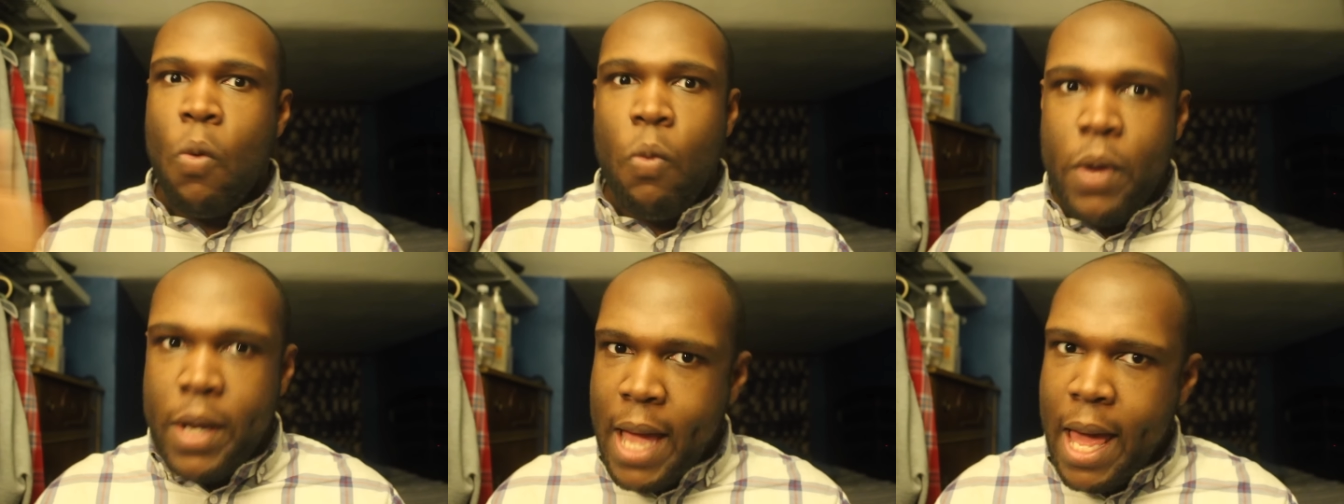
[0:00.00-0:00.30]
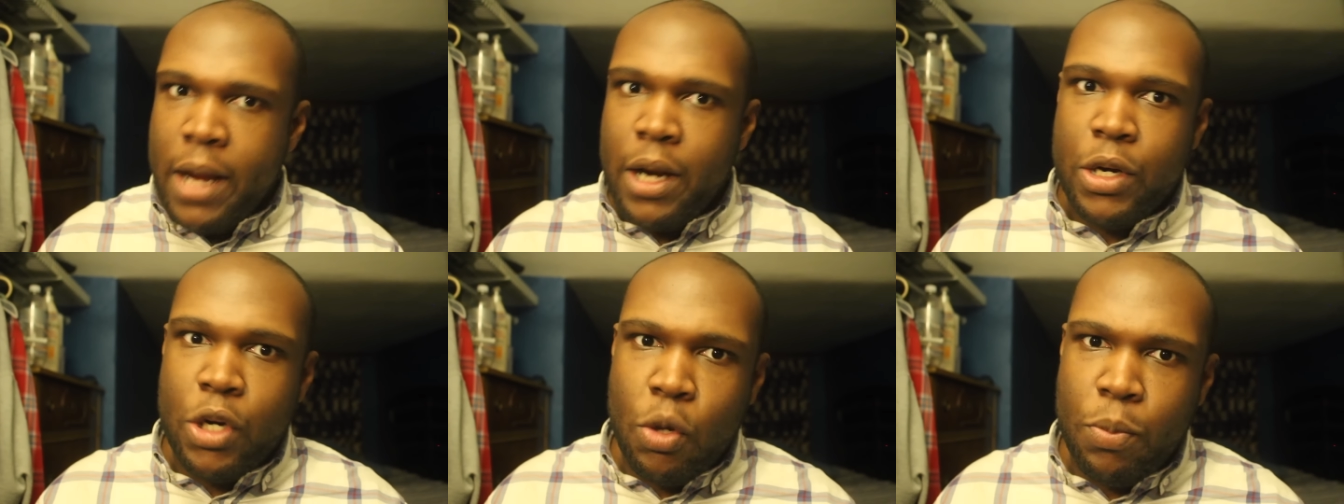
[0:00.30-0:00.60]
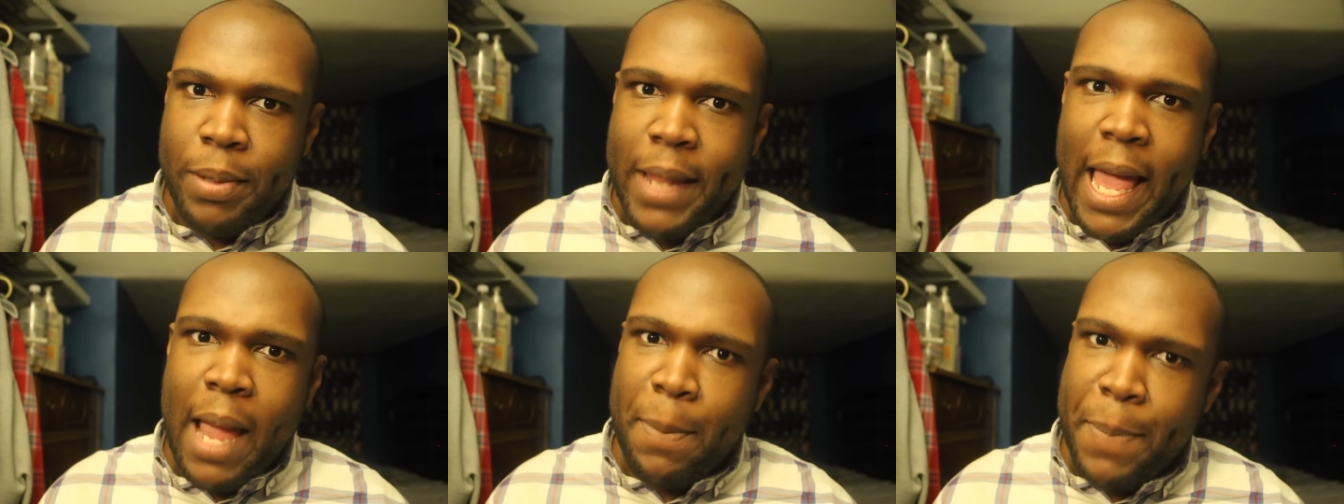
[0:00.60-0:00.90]
we got a
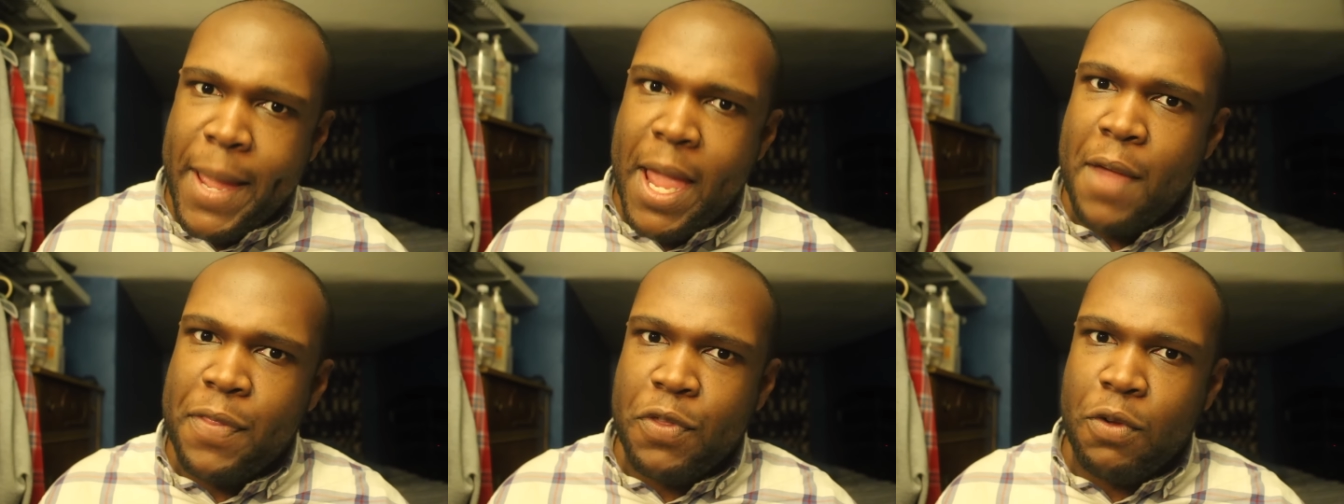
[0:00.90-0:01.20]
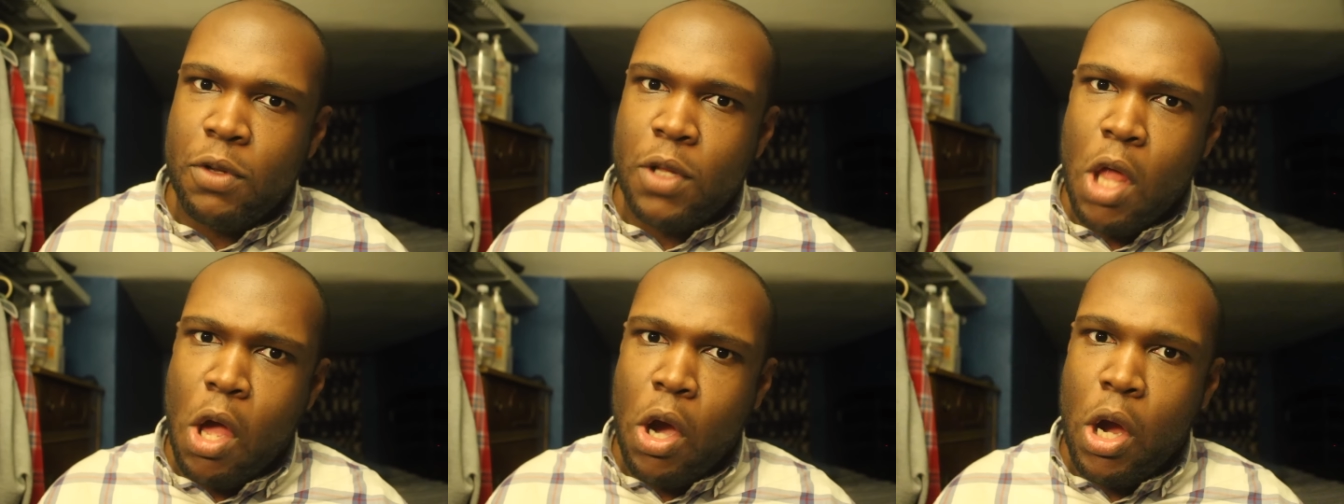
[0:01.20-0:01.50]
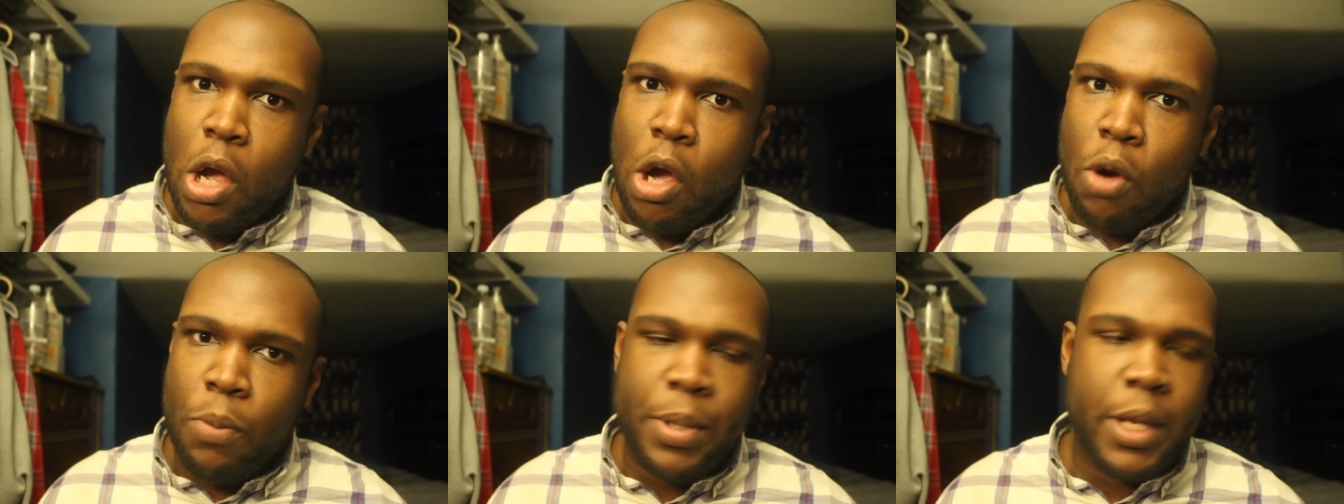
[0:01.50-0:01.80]
new Black Panther
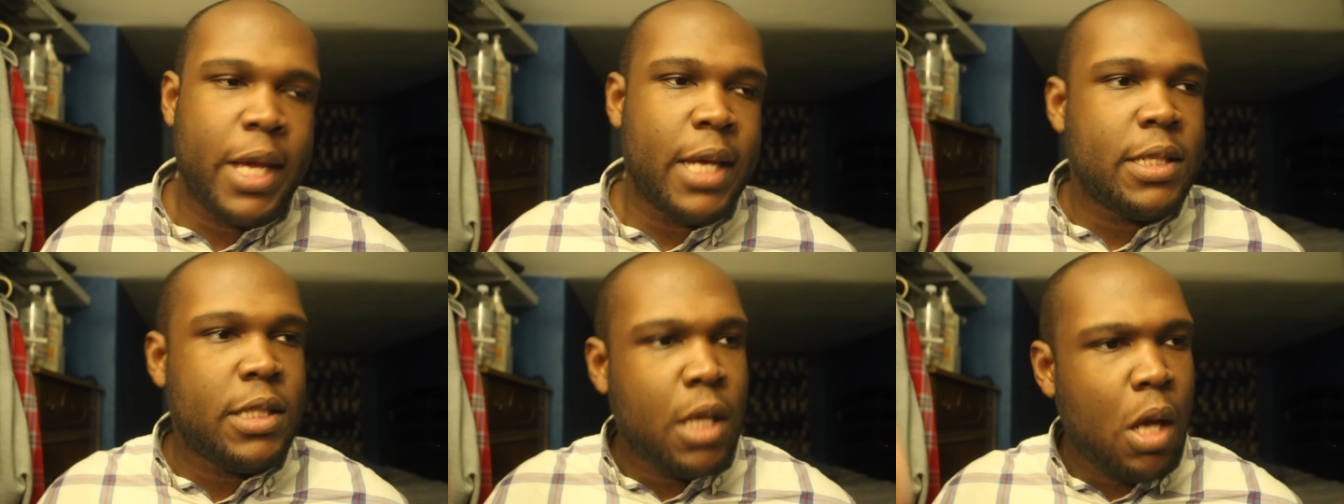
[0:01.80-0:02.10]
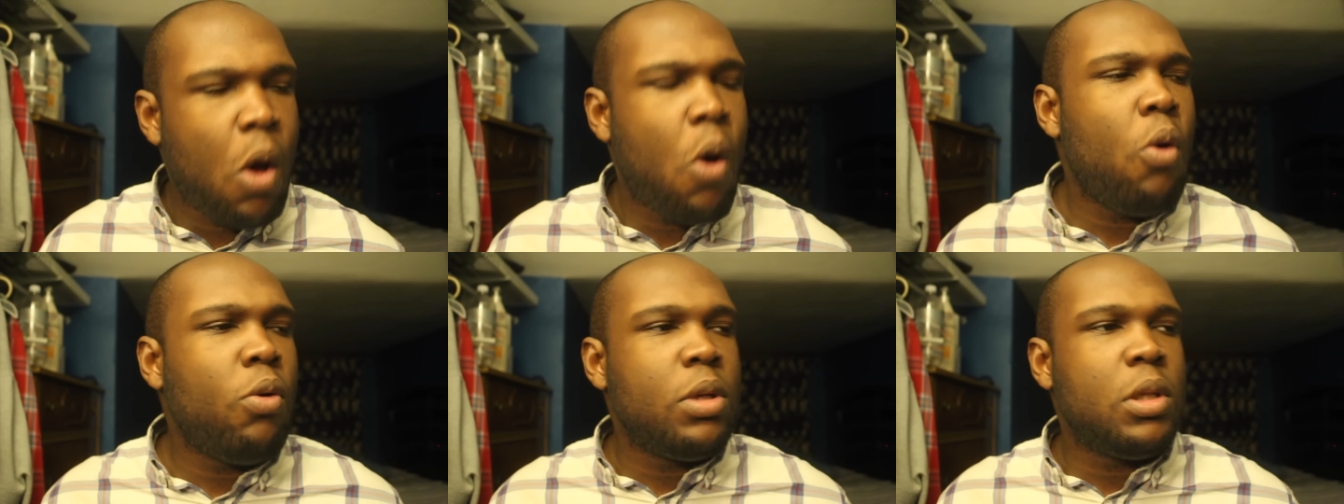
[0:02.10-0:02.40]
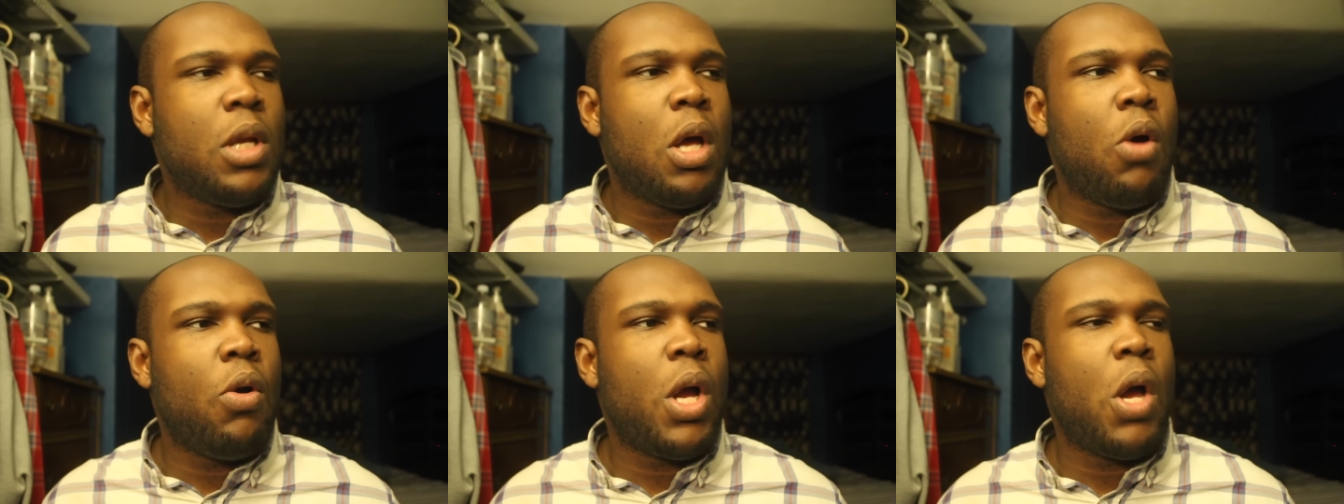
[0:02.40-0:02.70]
logo because the old
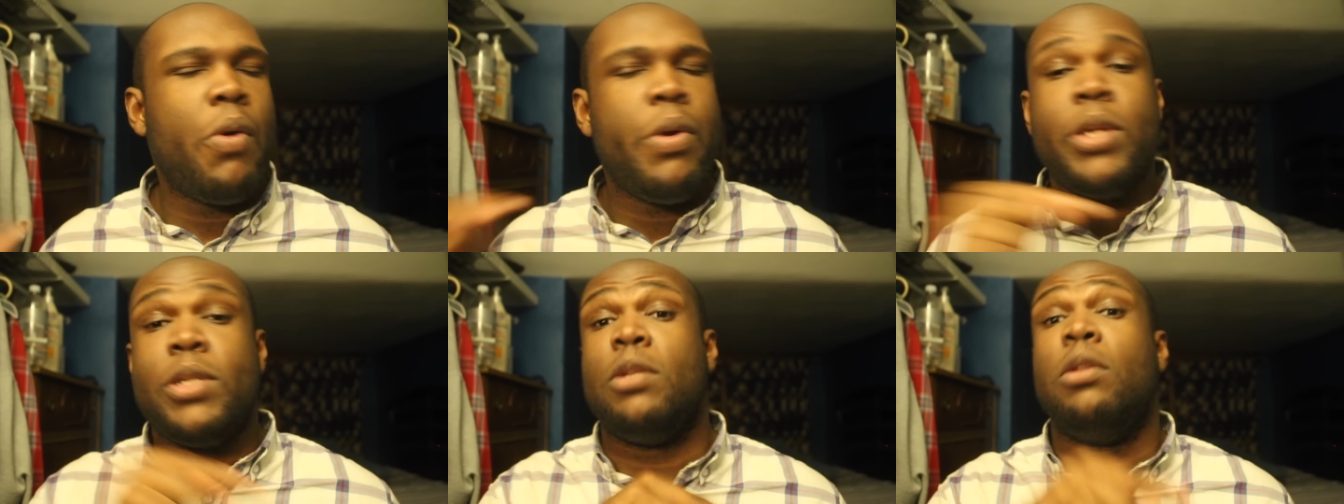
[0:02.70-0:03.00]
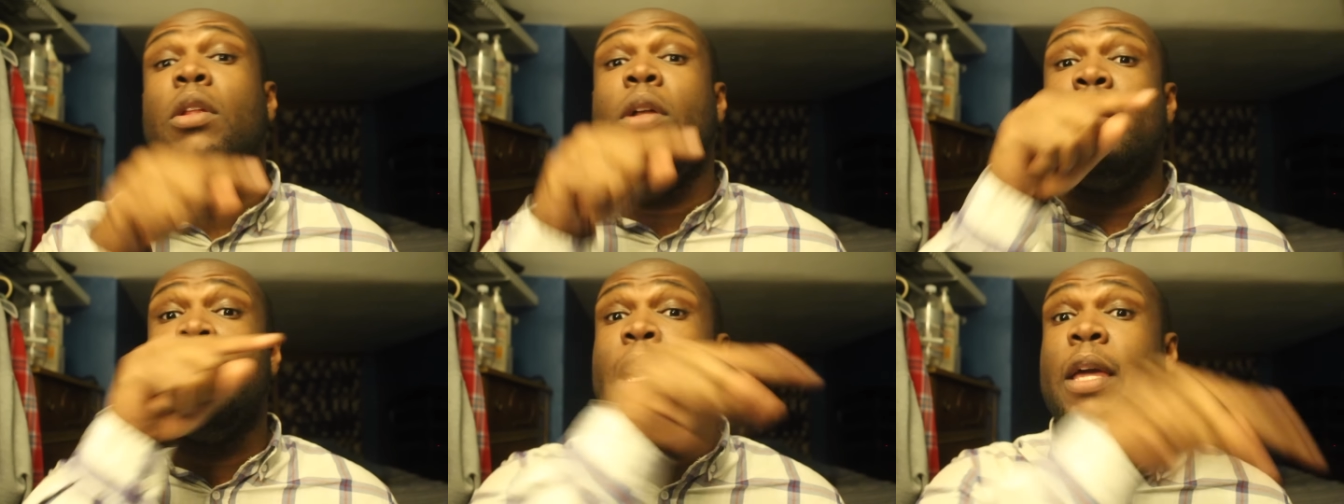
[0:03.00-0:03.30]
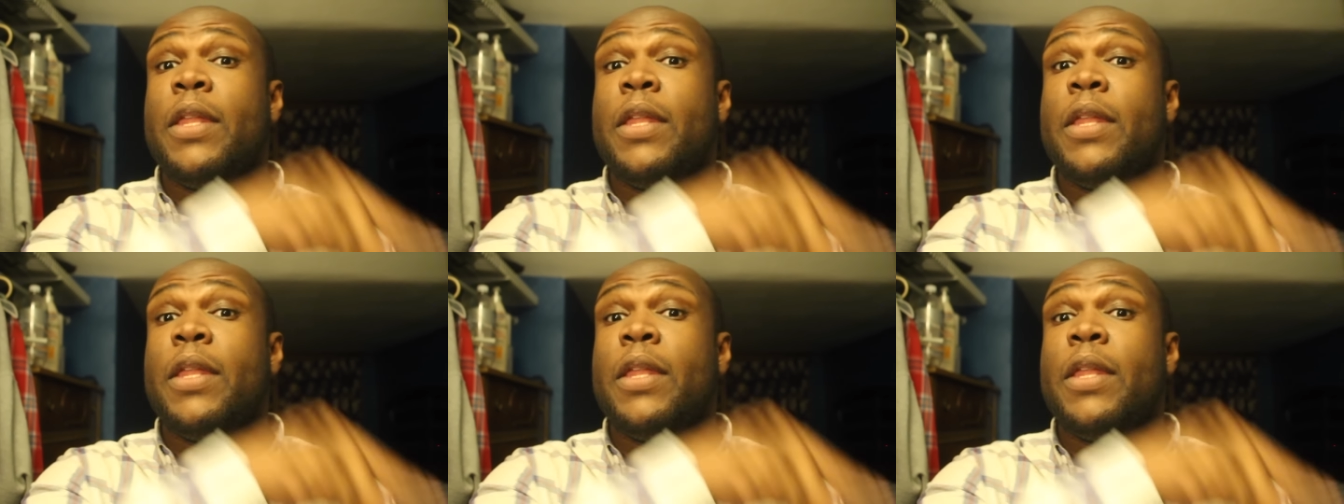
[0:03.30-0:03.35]
logo used to look